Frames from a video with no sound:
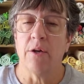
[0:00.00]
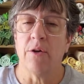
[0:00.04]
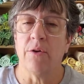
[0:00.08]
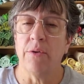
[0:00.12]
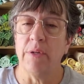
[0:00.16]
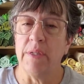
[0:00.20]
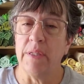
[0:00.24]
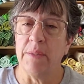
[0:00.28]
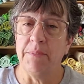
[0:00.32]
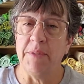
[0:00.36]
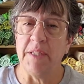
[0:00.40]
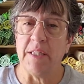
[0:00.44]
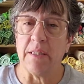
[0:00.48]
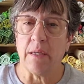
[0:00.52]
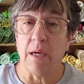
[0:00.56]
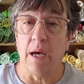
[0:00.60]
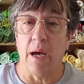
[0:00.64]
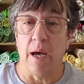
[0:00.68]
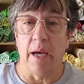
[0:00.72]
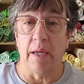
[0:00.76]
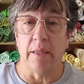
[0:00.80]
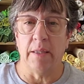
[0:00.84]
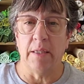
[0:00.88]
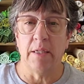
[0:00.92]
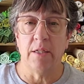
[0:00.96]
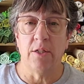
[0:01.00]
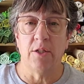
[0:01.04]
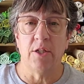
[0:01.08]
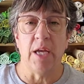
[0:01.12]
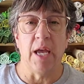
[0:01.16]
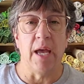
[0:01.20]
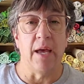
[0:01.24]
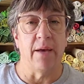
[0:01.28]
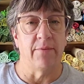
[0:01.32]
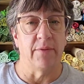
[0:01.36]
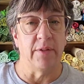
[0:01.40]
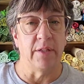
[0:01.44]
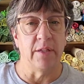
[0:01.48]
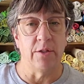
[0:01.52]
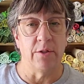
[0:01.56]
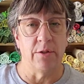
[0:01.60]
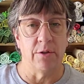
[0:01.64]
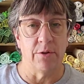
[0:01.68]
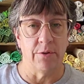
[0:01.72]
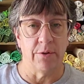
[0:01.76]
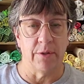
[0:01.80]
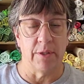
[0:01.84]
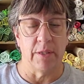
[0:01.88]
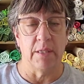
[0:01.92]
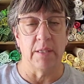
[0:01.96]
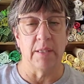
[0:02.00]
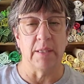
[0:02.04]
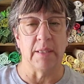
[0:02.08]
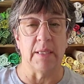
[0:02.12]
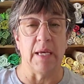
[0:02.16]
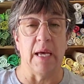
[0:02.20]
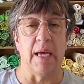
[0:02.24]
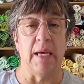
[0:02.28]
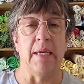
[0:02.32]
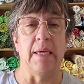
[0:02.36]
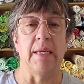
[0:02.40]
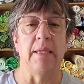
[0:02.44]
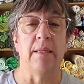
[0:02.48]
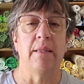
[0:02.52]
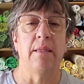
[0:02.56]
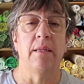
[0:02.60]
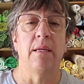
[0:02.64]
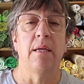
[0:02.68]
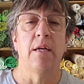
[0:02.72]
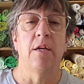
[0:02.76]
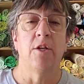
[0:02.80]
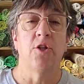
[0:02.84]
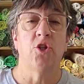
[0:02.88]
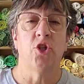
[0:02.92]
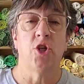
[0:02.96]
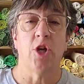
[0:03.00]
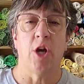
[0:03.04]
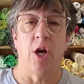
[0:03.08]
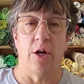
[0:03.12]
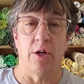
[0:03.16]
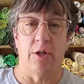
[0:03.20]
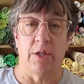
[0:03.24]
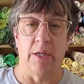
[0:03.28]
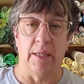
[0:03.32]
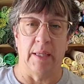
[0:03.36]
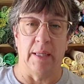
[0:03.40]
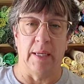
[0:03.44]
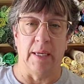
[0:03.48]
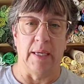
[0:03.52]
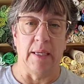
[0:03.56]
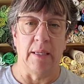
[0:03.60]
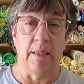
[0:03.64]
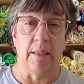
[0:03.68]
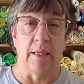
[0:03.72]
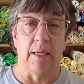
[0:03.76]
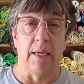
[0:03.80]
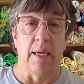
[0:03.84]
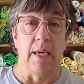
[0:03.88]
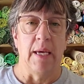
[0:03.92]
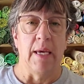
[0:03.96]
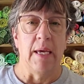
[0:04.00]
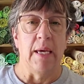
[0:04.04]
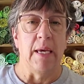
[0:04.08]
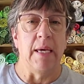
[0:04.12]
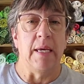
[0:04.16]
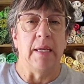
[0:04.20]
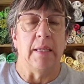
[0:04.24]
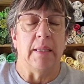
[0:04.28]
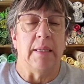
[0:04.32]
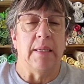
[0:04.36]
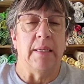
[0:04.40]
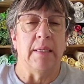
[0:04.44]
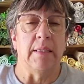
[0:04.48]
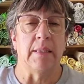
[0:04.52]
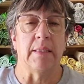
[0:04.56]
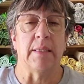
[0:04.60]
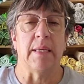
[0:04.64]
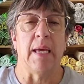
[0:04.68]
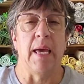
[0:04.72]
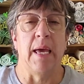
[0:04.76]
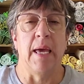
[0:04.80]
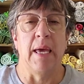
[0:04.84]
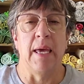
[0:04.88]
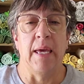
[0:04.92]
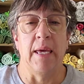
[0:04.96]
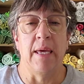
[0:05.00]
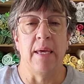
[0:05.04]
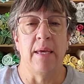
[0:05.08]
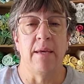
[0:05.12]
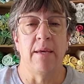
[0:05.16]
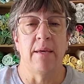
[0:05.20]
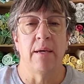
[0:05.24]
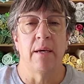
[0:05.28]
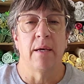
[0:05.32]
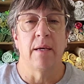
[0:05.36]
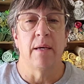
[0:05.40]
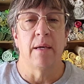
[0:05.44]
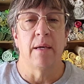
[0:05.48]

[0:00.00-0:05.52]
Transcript: Christmas cottage. Heaven and Earth Design charted it. It is a